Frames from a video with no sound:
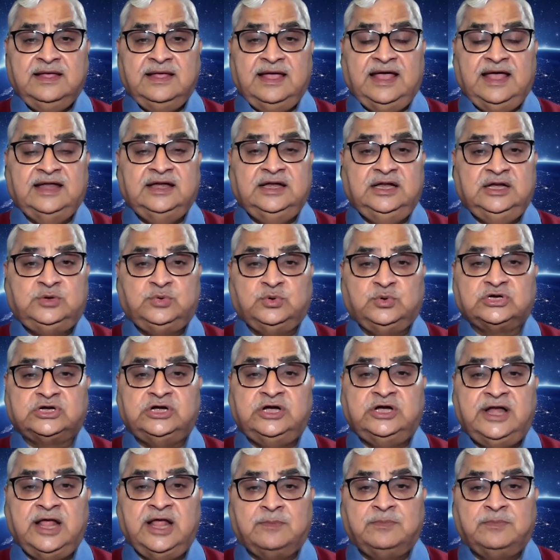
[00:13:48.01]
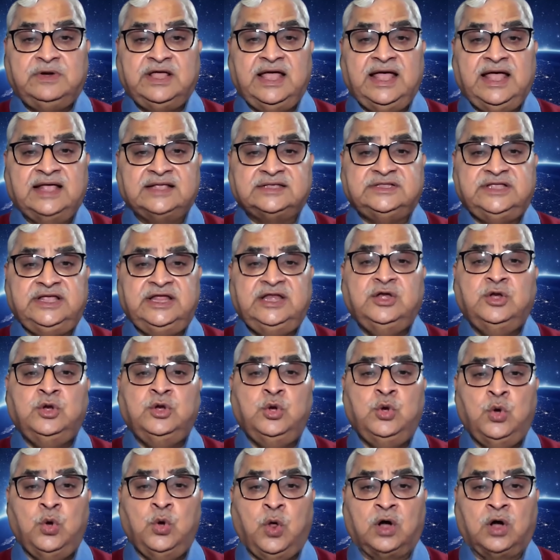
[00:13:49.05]
and it was dubbed as the
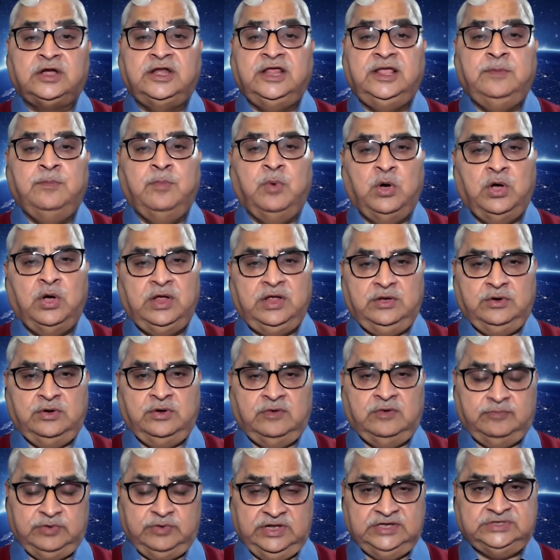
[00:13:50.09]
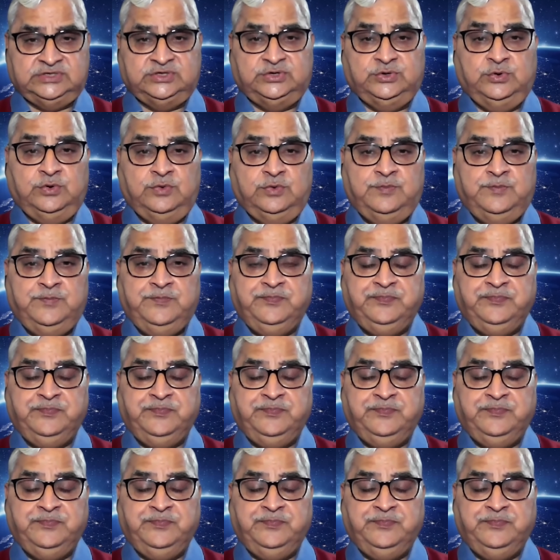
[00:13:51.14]
naughty boy of ISRO.